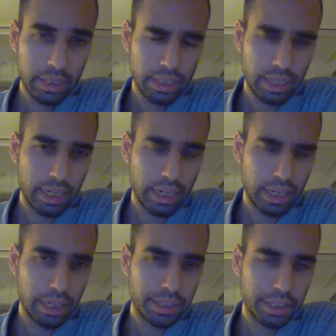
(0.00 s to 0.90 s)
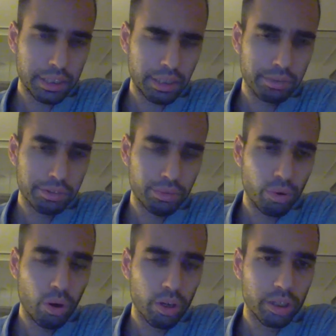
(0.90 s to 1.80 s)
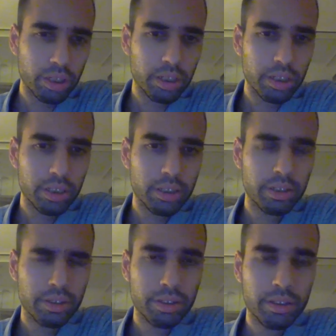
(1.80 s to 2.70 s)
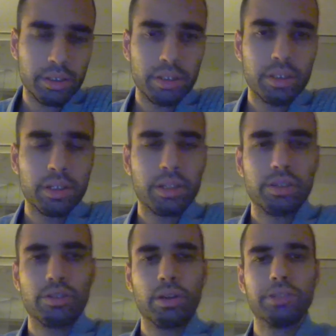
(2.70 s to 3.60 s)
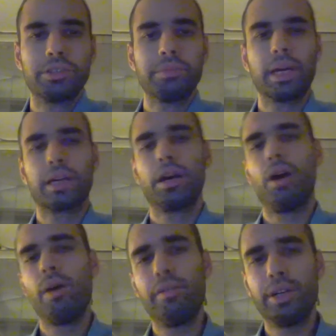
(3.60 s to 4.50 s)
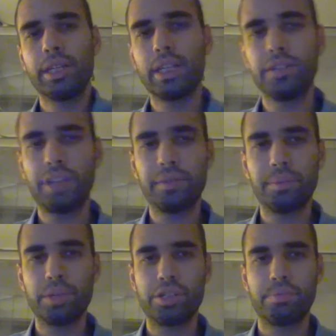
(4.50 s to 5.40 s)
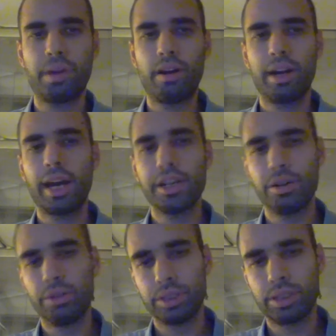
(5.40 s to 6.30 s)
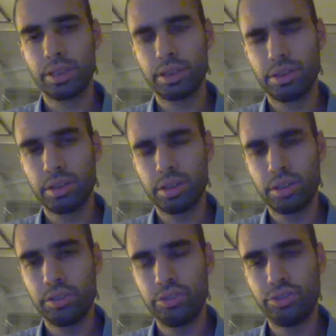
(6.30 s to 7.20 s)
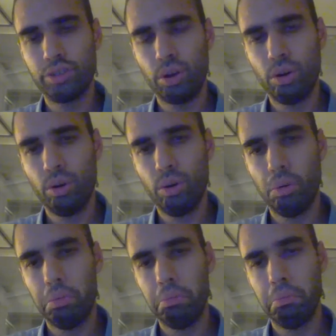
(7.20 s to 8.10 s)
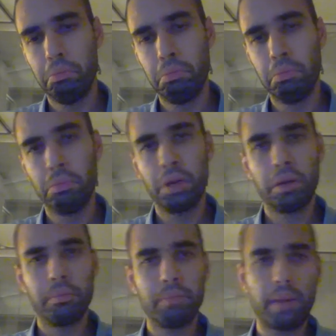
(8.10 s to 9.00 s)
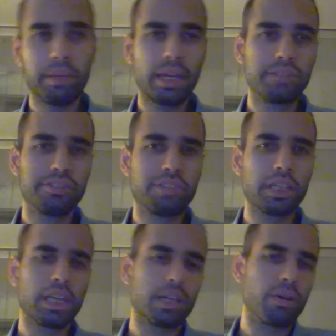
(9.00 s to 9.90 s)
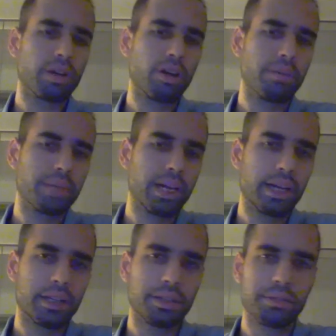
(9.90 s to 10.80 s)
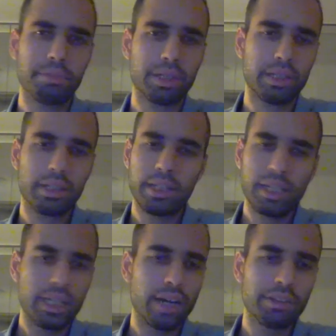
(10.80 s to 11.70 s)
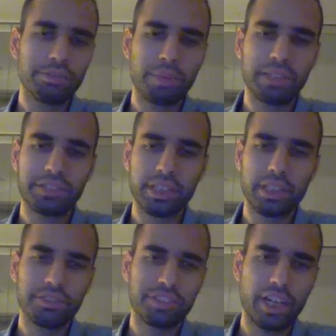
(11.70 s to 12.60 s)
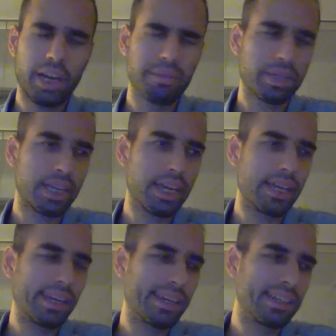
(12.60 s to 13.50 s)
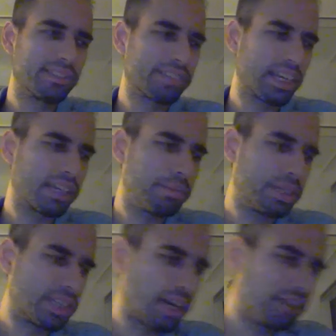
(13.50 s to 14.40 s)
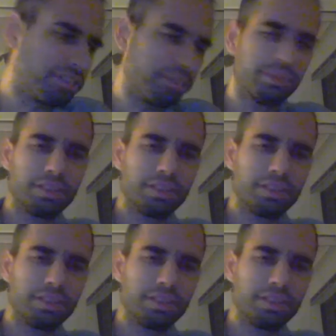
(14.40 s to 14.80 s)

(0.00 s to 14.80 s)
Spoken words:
I think that was a wrong choice to make. However, he does have the bishop pair and I don't. So maybe that's the thinking going on behind it. But now he's wasting his time again, and it's getting a bit tiresome.